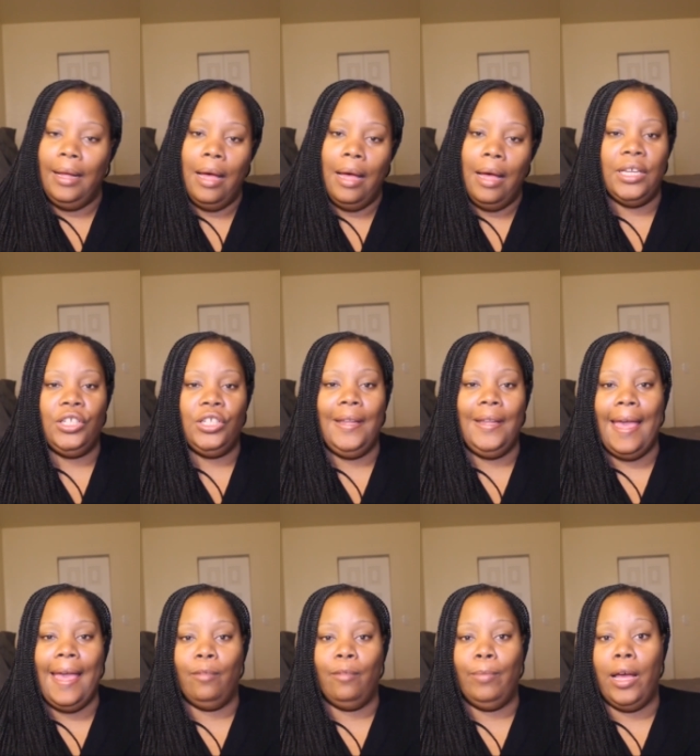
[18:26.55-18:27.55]
conversation they
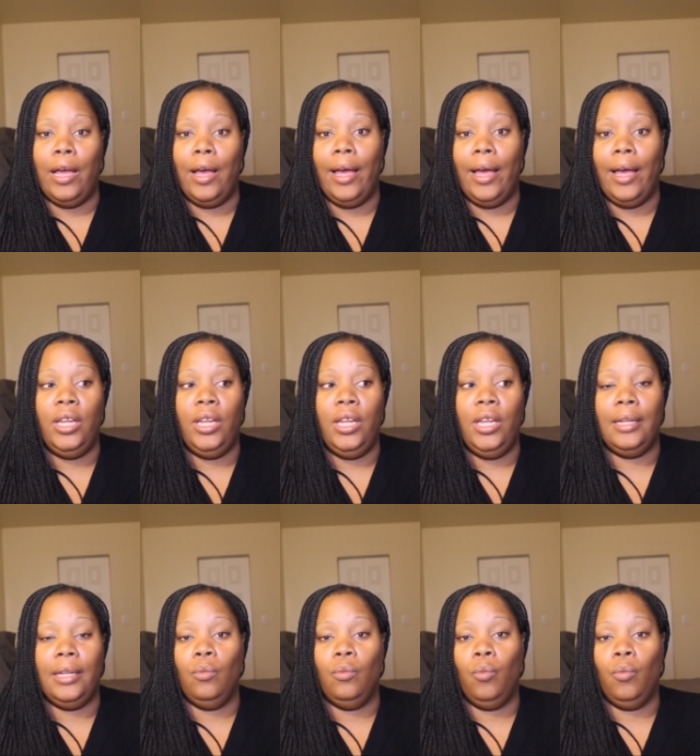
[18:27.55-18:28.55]
had about how he
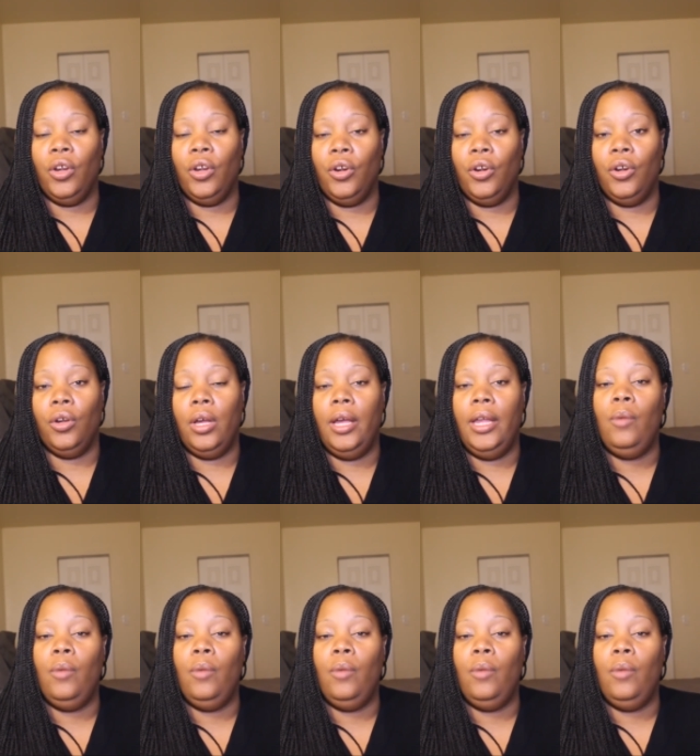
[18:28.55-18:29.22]
didn't want her,